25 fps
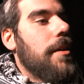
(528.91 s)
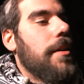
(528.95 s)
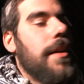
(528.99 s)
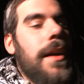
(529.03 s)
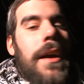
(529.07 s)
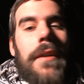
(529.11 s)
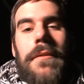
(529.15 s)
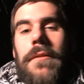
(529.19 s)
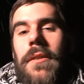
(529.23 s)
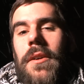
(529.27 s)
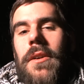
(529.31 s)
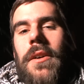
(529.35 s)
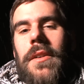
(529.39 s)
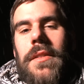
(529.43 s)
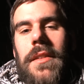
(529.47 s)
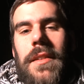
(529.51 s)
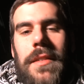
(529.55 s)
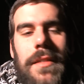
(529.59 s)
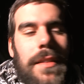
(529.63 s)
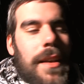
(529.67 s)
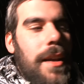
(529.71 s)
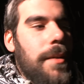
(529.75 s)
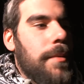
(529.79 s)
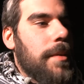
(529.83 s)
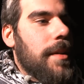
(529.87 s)
Oh yeah, I forgot to
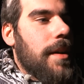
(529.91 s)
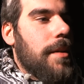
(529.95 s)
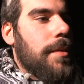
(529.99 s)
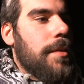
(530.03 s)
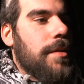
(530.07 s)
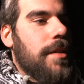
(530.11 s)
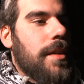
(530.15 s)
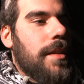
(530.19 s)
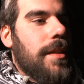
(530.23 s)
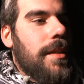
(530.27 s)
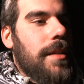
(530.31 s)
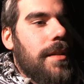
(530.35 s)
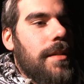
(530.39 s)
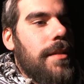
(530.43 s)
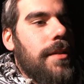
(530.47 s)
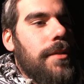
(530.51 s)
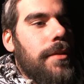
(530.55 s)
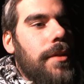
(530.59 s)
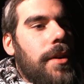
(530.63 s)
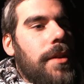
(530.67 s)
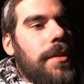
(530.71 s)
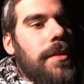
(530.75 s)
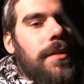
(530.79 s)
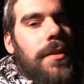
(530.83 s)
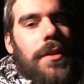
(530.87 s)
say, when I was in
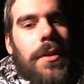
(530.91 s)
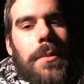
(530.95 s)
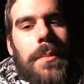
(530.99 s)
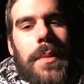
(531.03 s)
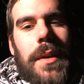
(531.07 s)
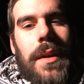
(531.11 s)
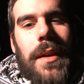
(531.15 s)
Toronto